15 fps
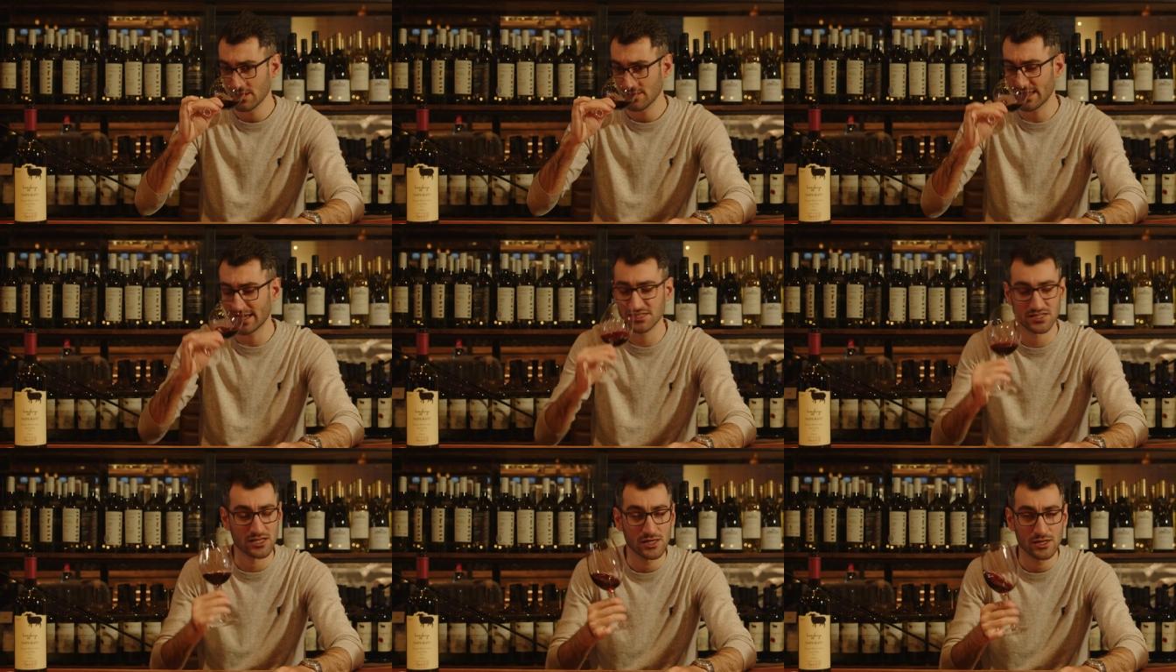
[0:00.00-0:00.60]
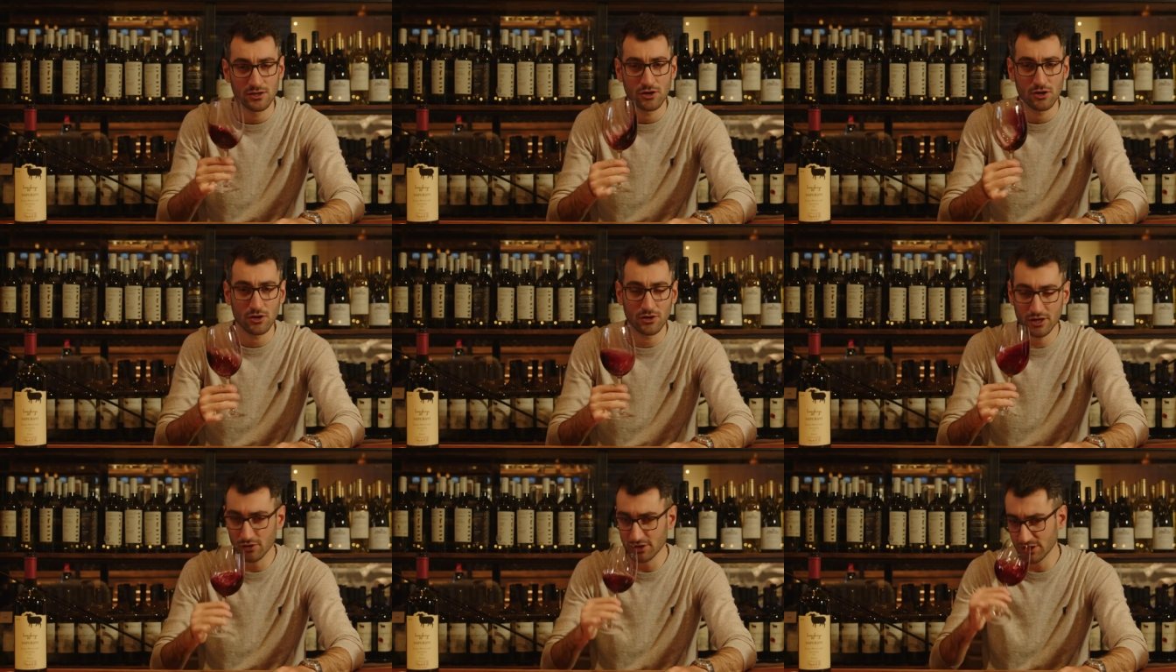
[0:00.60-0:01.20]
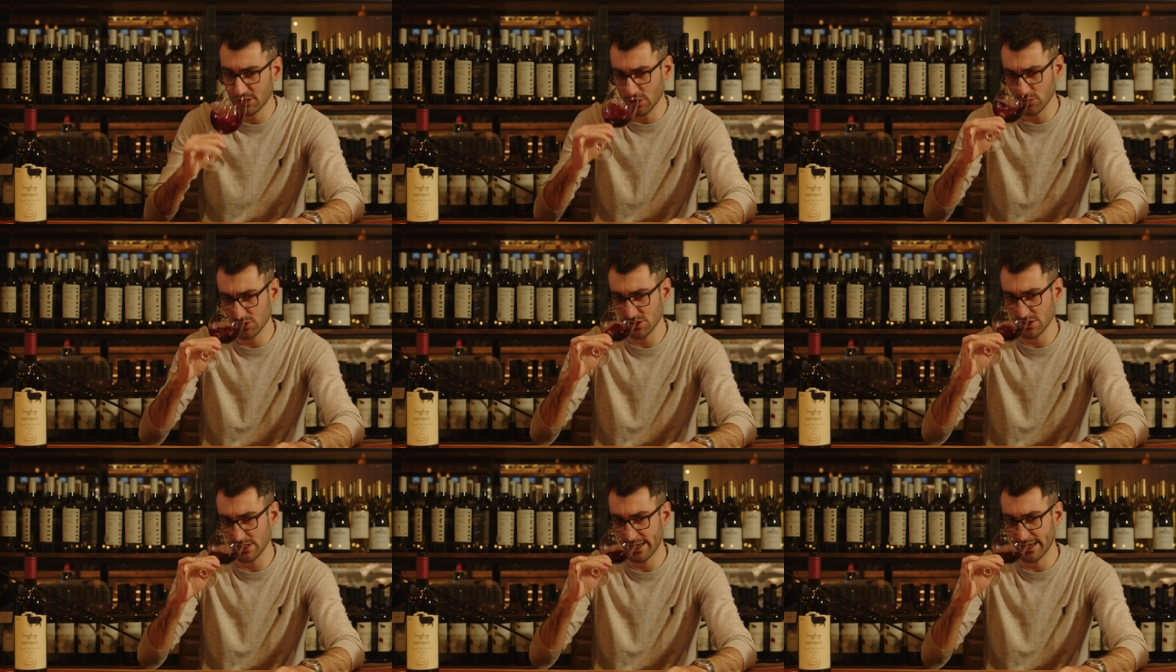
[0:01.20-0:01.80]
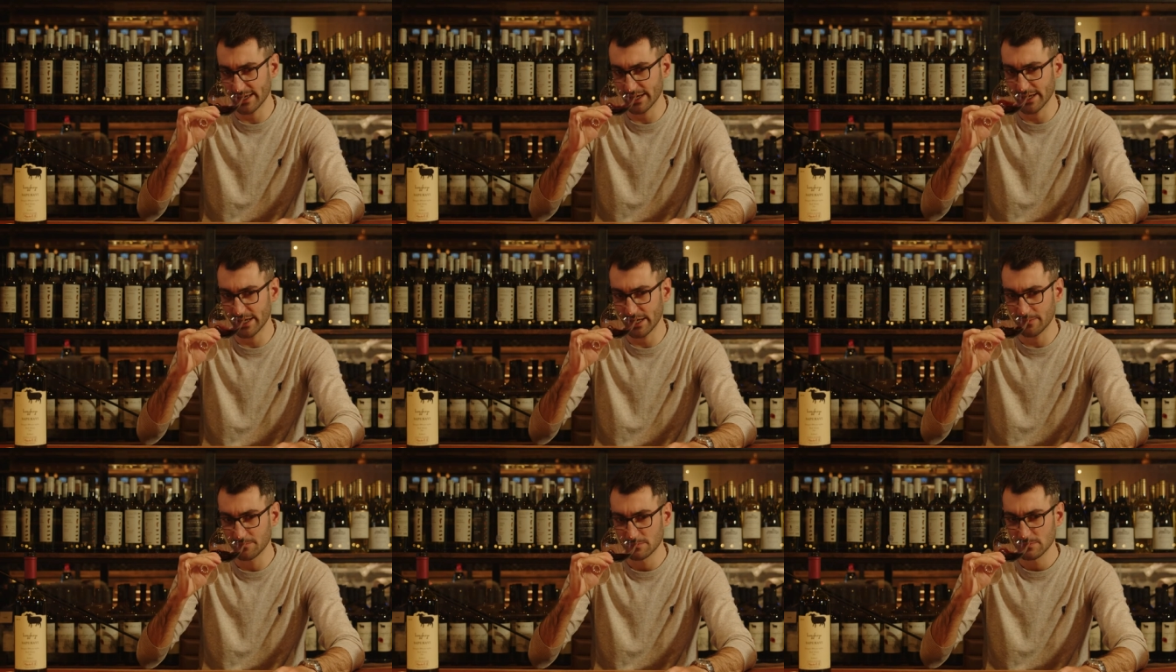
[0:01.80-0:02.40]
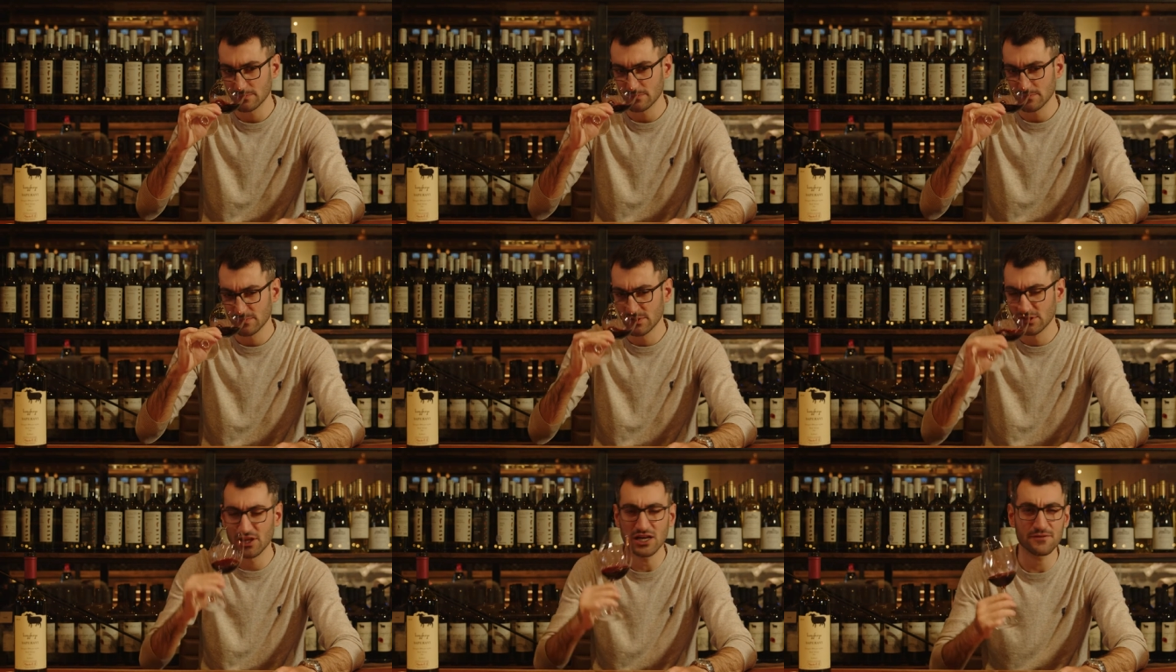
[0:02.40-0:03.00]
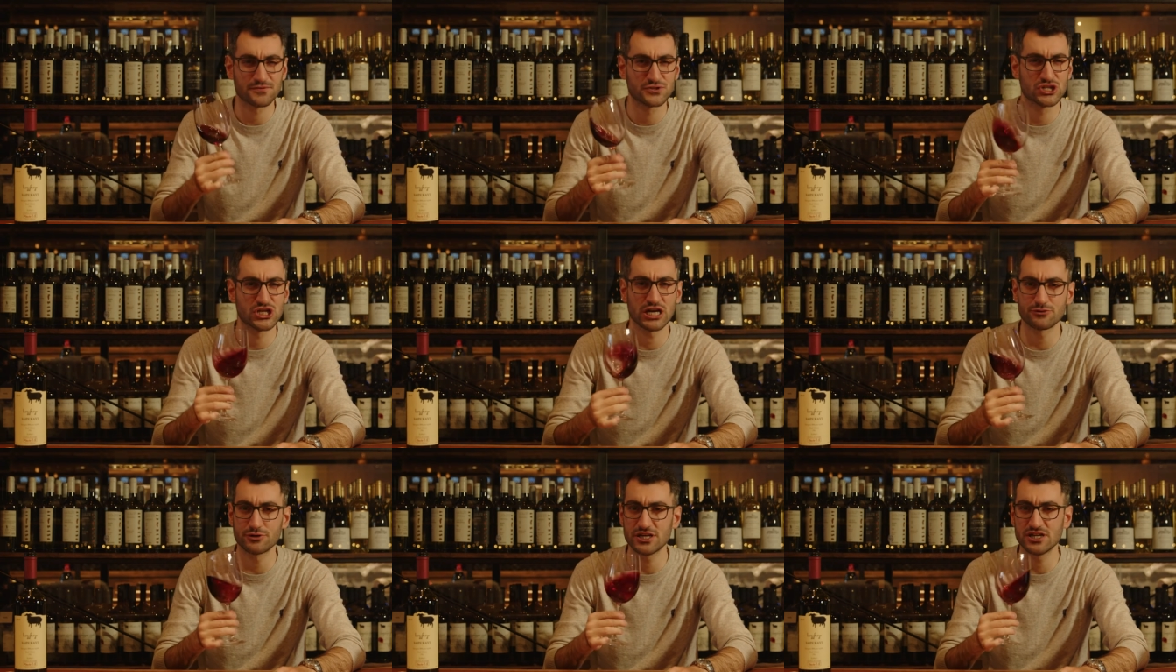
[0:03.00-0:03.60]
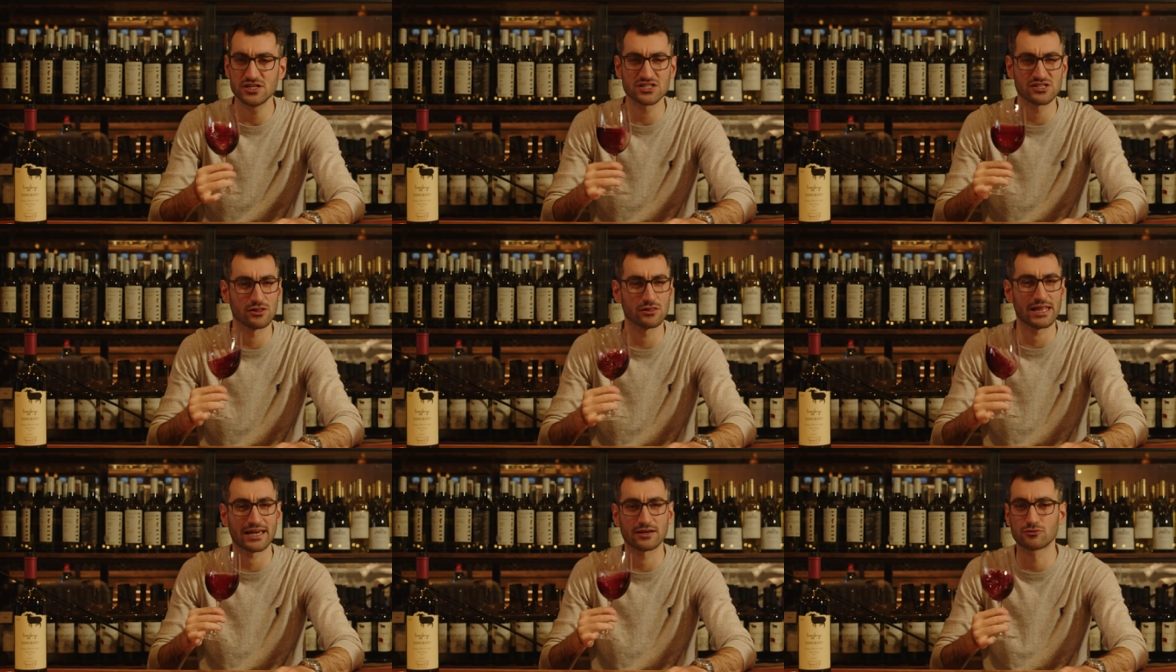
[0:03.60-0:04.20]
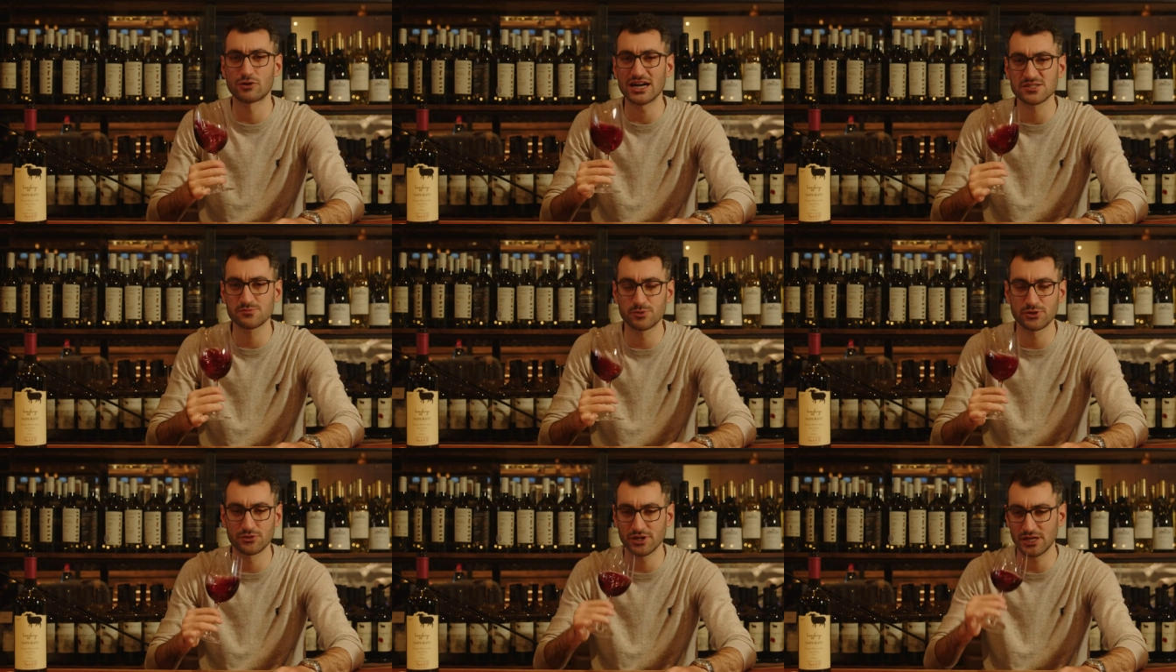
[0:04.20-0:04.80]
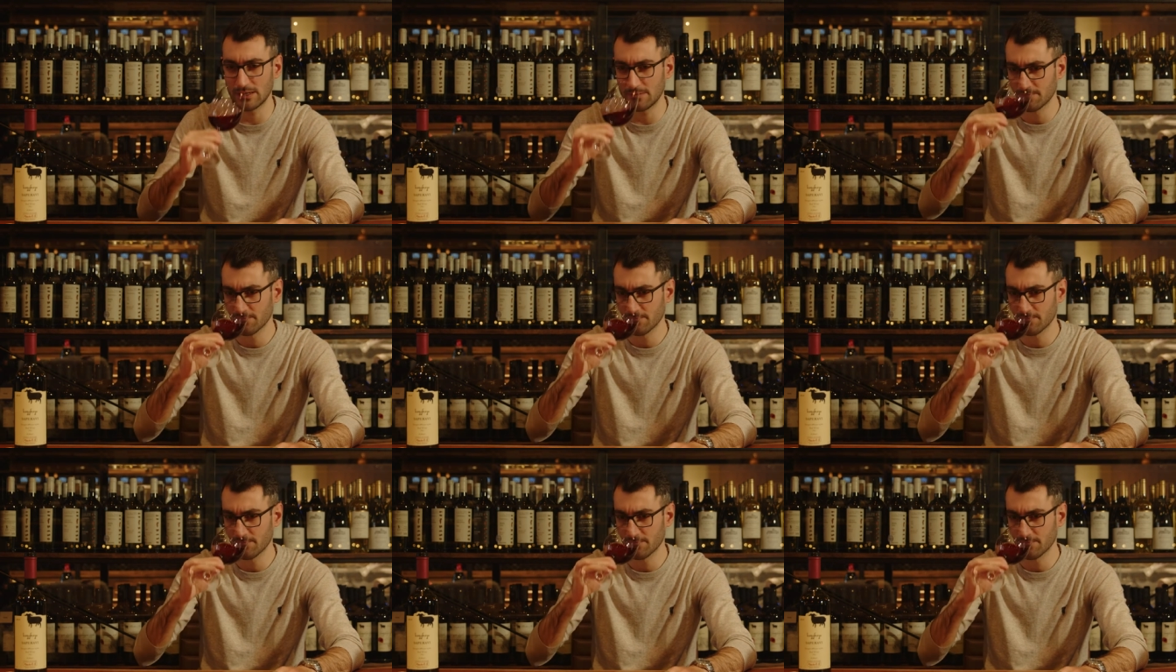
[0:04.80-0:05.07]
Like it's on, on the nose, it's like a lot of cherries, like raspberry,